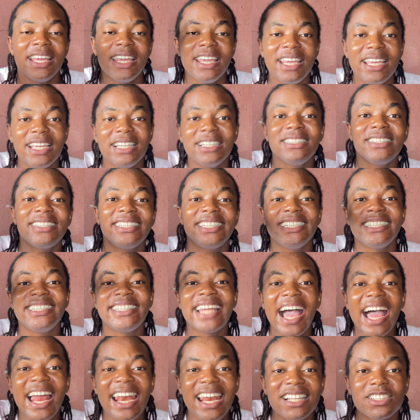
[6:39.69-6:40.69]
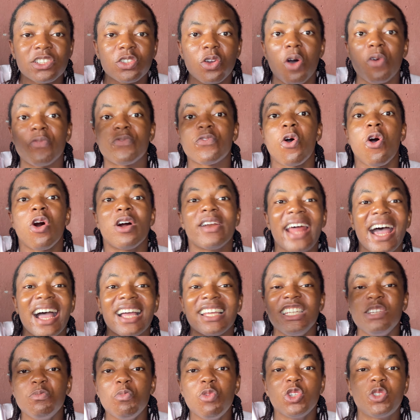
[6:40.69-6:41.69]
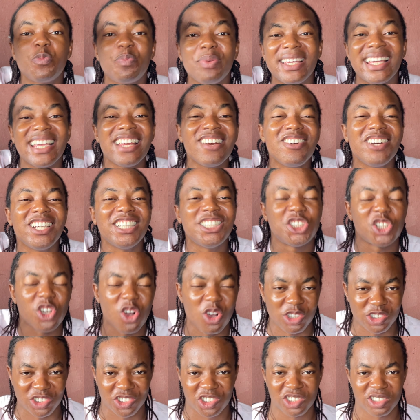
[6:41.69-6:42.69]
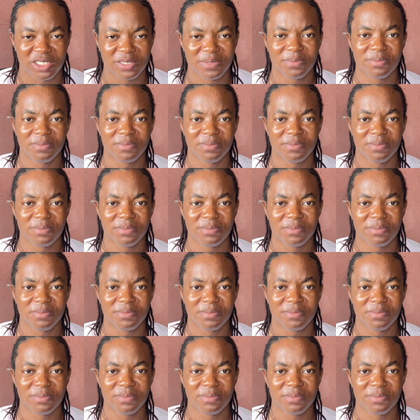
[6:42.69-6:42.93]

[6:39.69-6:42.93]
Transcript: in the dialects of other Igbo speaking regions,